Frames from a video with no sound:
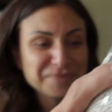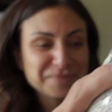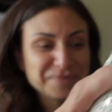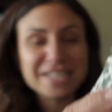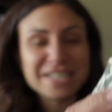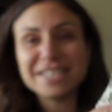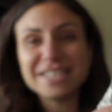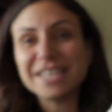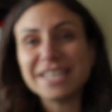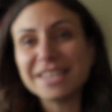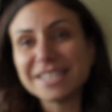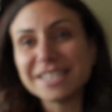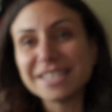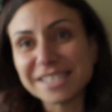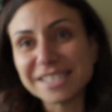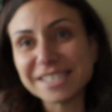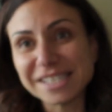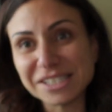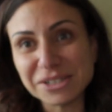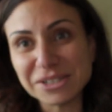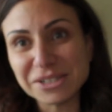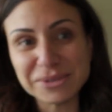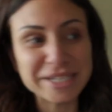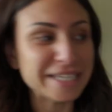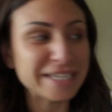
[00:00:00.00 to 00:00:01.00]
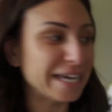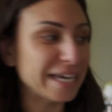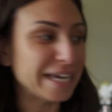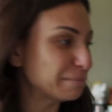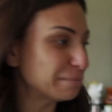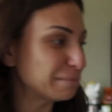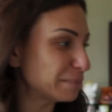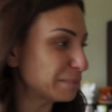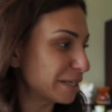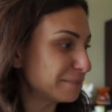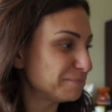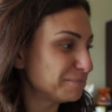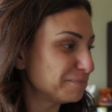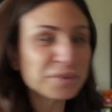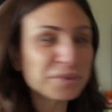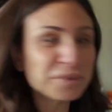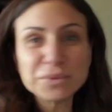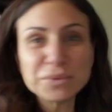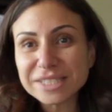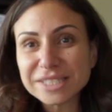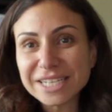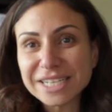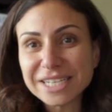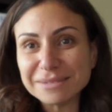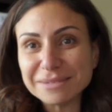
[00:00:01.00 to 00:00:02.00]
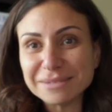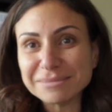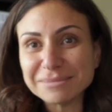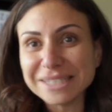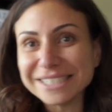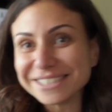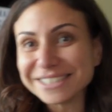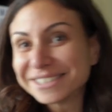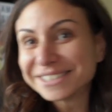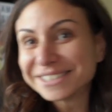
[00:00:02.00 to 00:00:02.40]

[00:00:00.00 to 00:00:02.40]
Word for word: Nathan doesn't know it yet, but we'll tell him later.